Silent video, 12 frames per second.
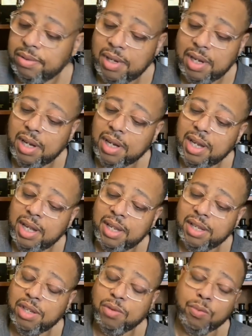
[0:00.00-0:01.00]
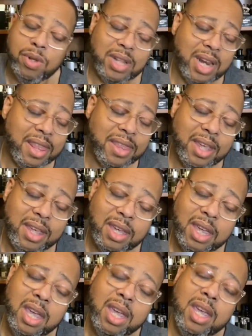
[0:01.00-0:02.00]
Now, again, this is one that I think
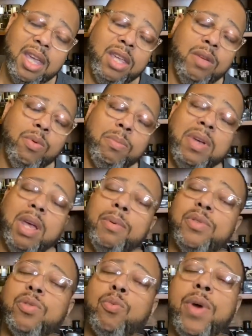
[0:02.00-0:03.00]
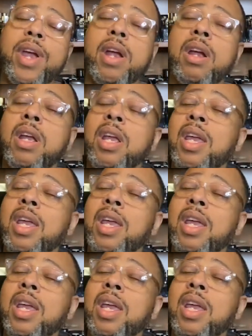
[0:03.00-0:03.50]
you would be able to wear